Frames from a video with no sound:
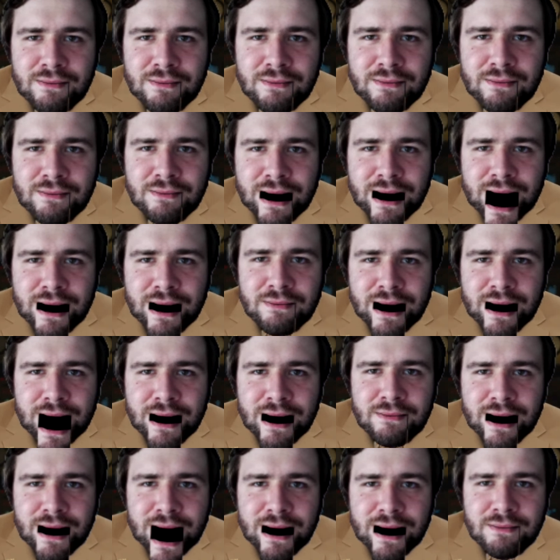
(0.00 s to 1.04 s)
So in answer
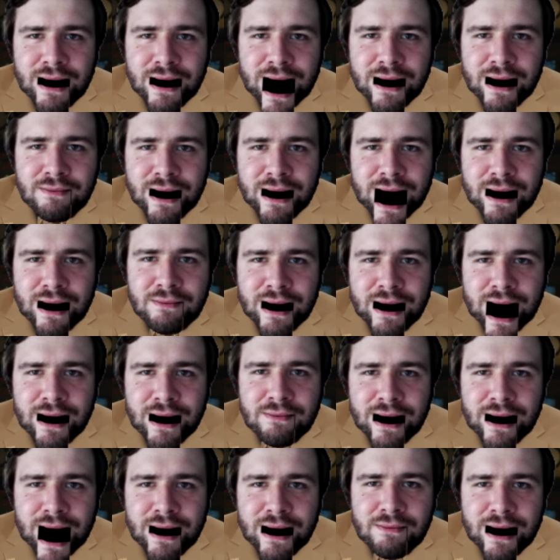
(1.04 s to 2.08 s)
to your question, I think it's going to
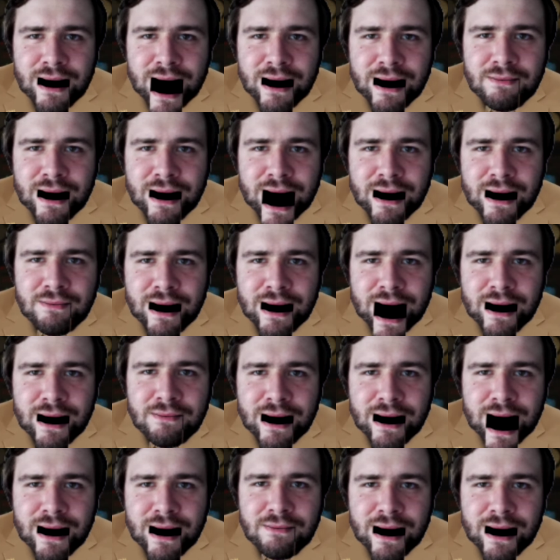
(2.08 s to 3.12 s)
share a lot more with things
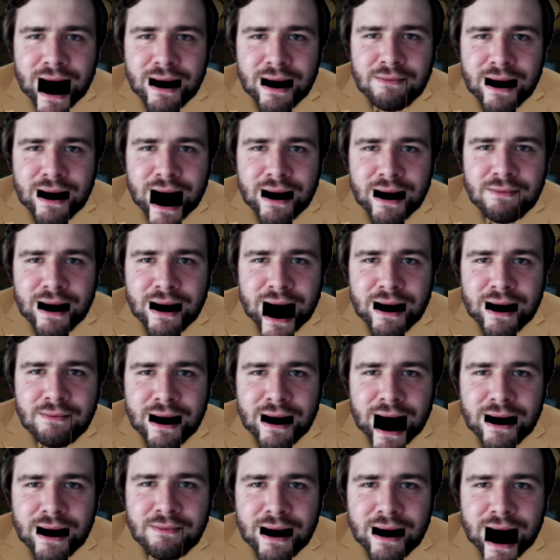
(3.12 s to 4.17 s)
like Gears of War or
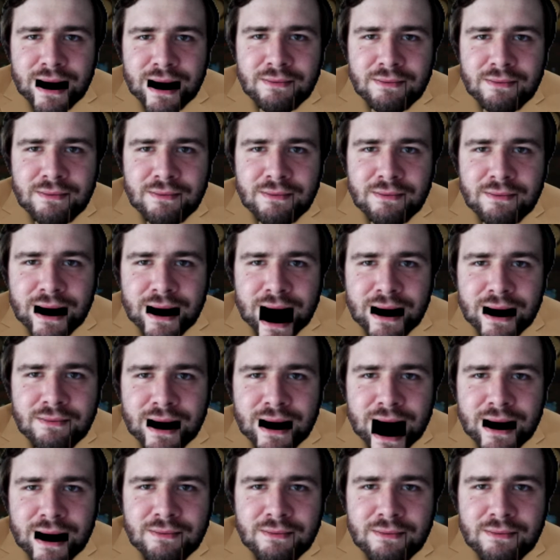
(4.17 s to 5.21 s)
Mass Effect, and
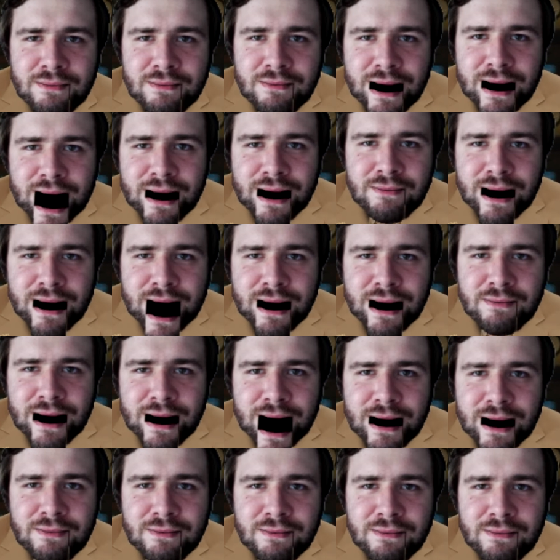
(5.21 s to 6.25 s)
the overall theme will be
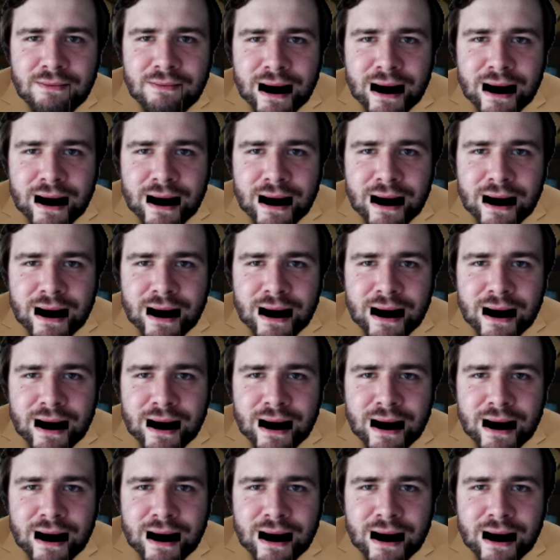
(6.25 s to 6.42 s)
more Destiny